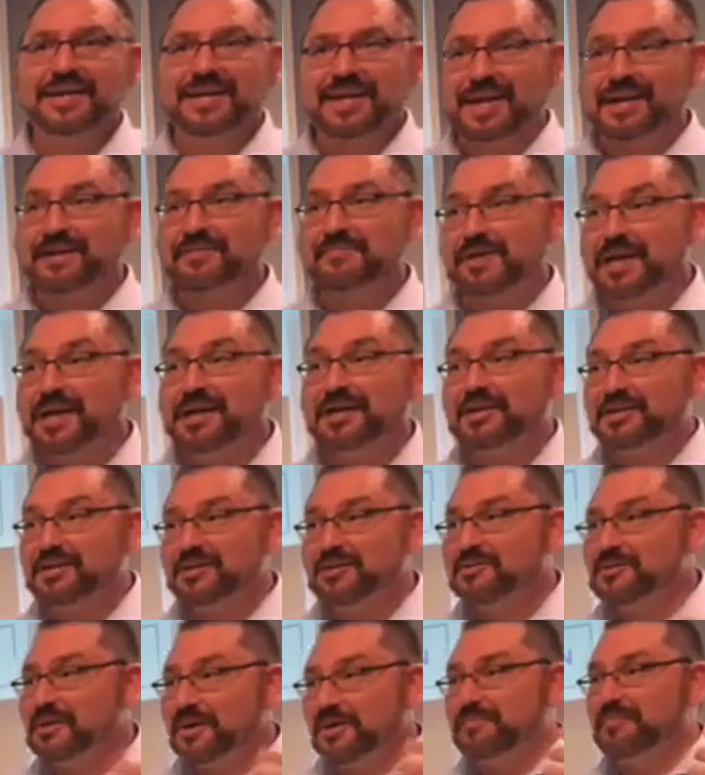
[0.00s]
can make
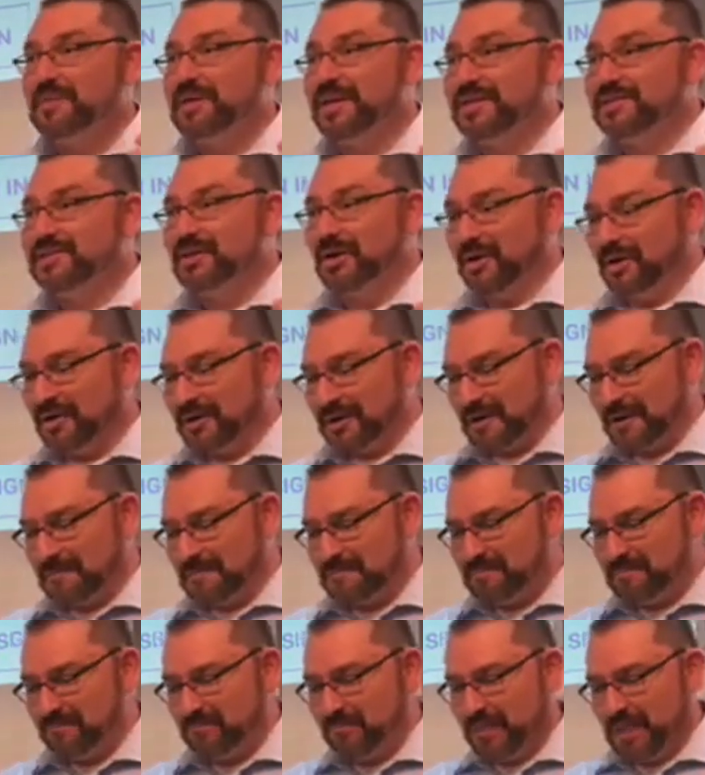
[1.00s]
you a big target.
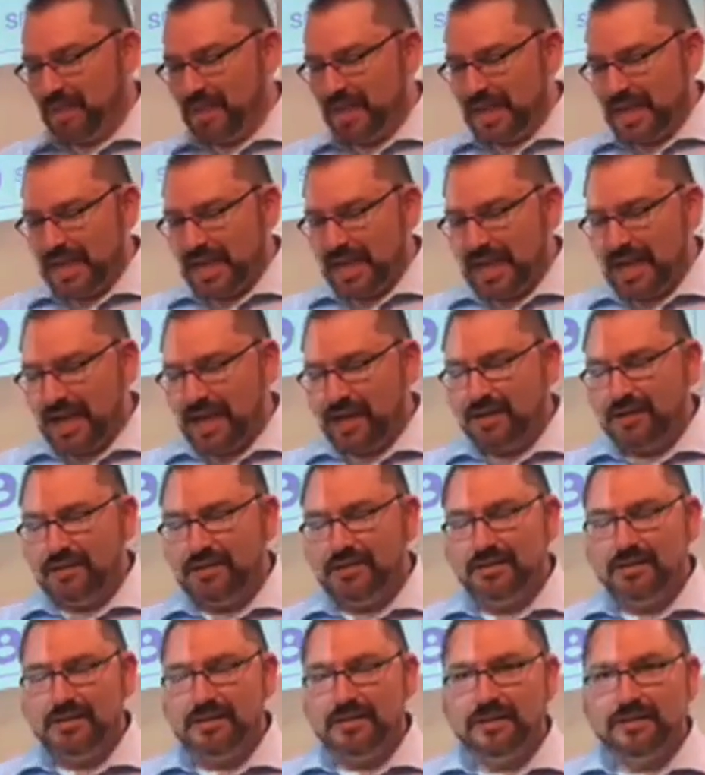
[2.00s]

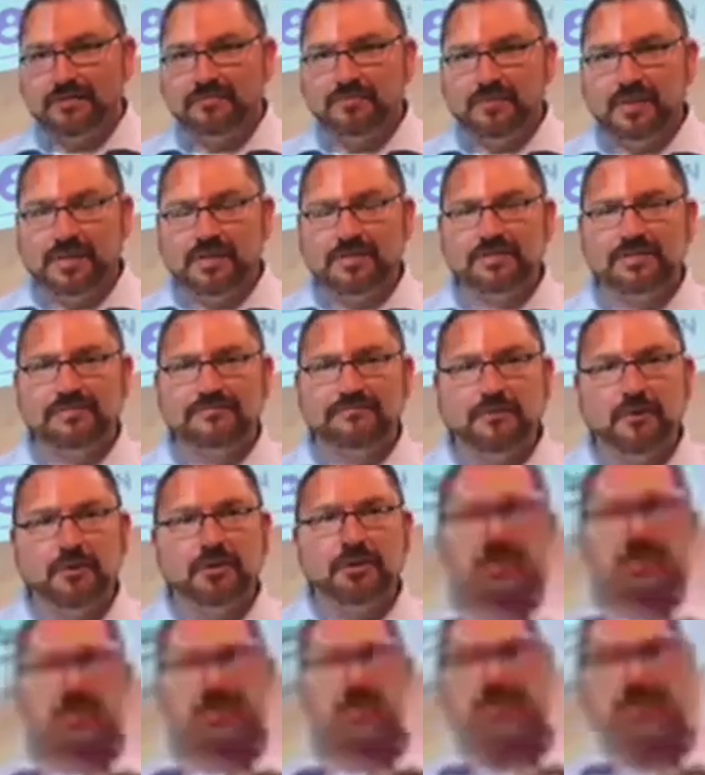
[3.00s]
And uh, there's
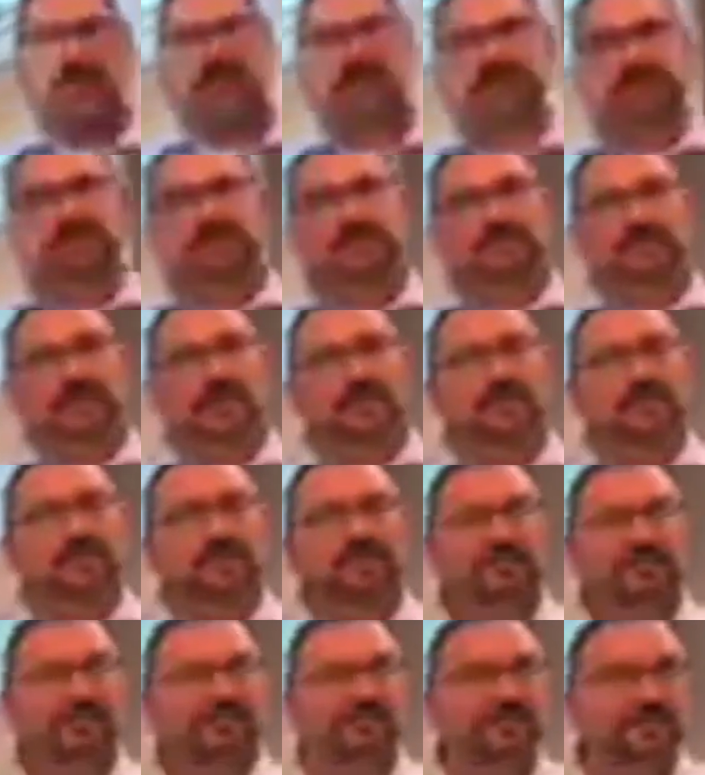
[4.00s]
four challenges I
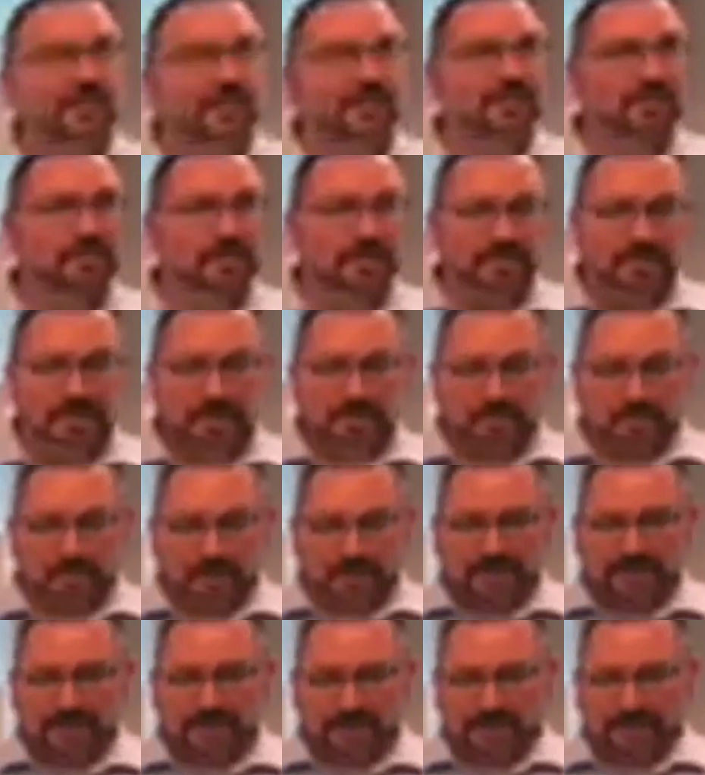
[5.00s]
want to just share with you
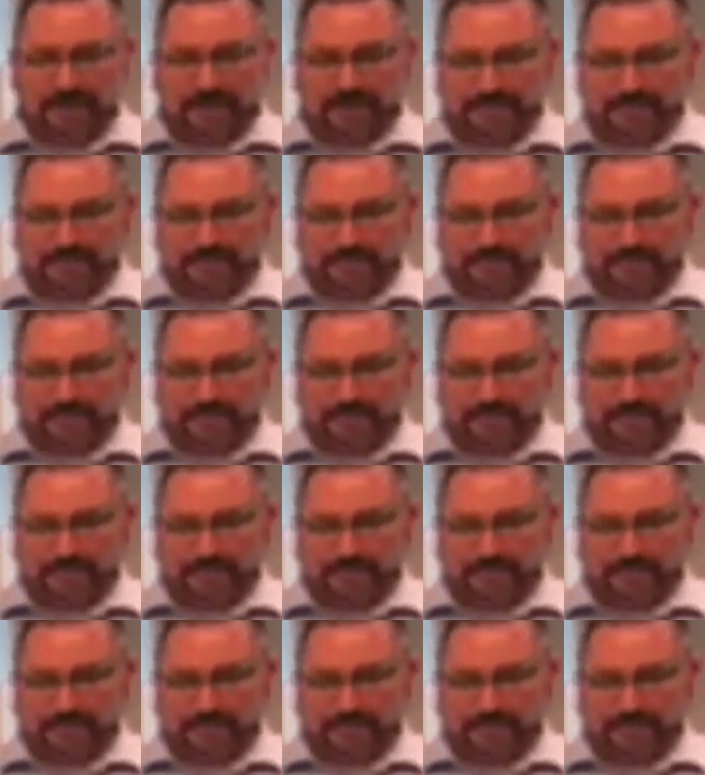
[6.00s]
briefly.